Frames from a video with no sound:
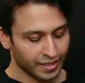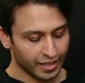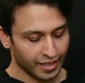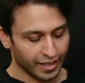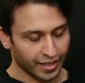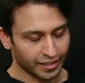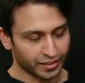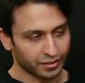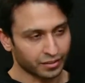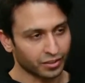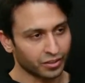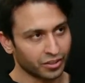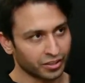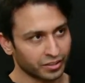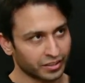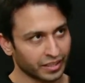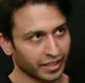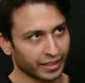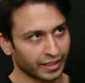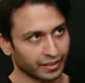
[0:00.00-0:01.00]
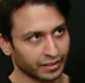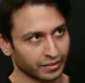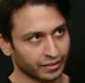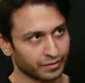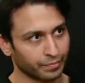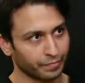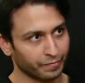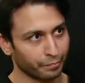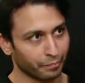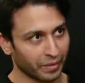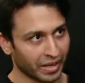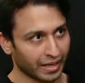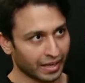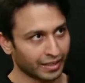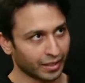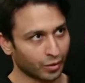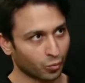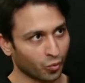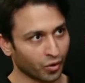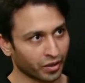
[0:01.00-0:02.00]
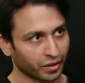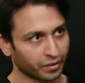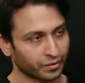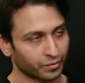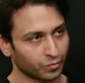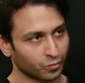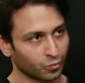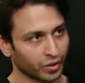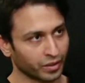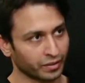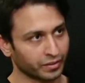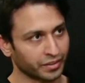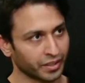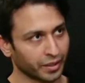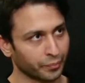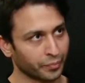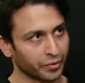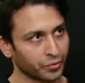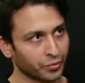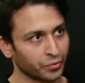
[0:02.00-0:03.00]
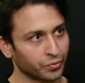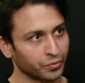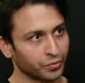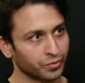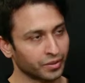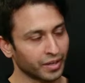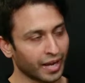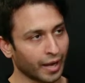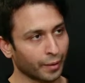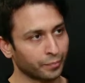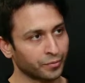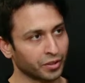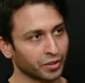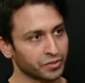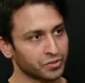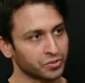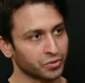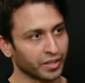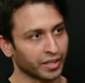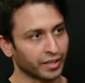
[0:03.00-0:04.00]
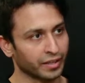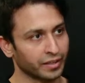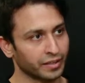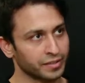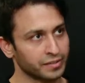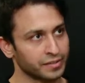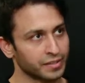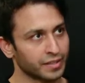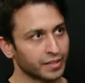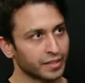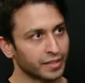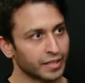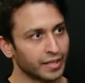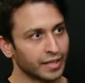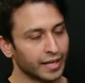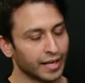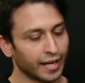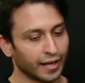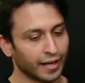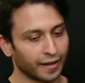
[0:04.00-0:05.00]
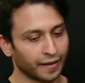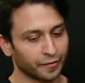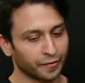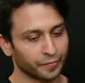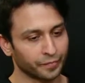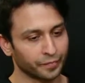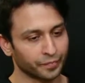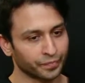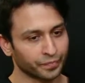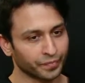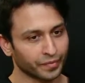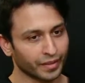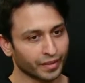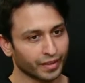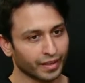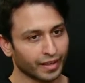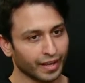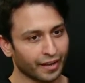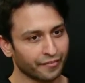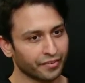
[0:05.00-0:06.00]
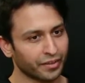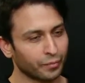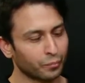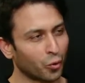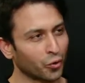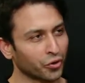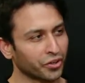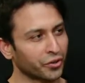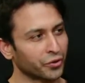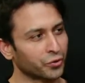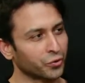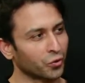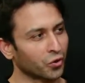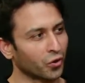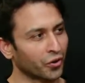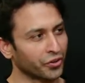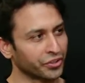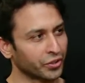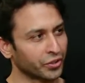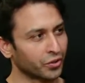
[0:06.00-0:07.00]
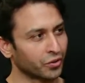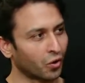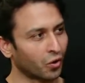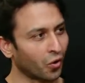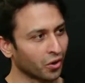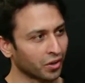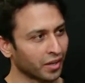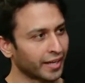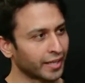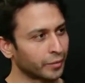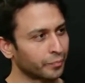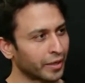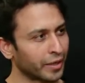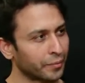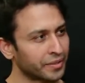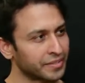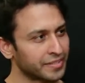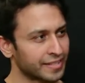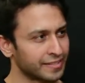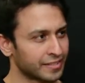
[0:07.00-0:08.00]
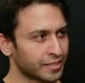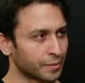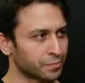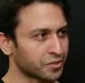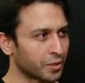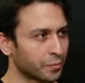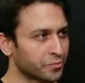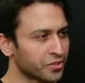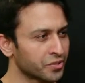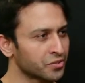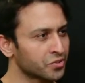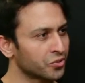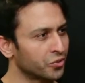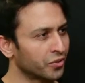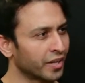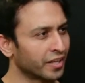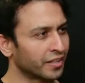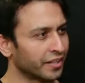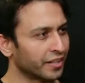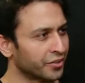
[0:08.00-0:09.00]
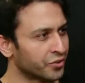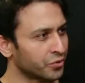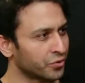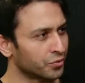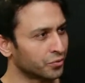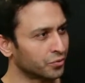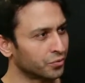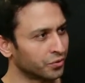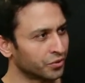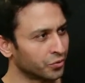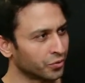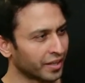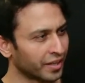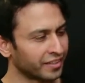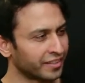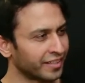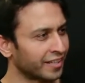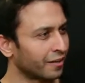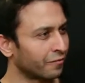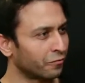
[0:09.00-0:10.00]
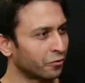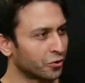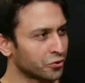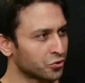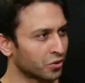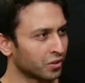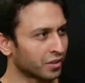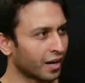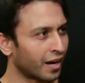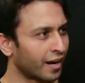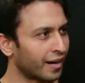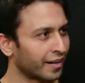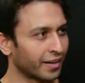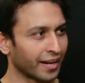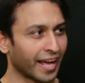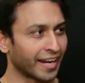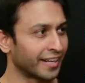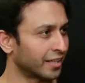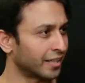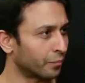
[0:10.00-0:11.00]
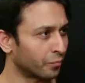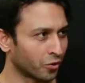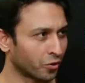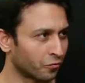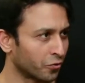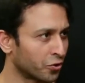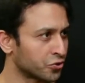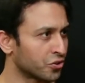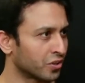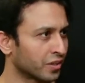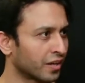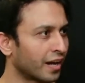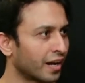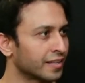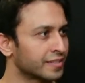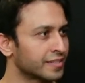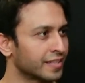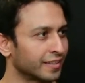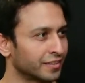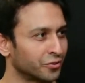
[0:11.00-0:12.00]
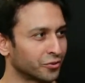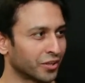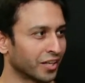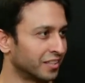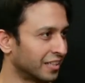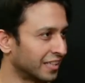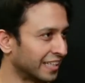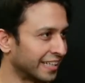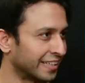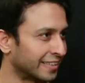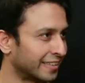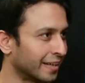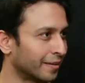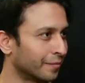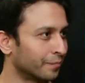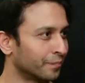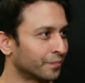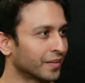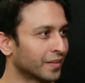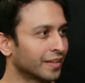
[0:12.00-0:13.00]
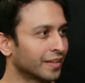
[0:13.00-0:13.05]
And the third thing, mainly what Debut app does today, is having more control on your online payments and subscriptions. So you can create a virtual card, any number of virtual cards, and you can delete them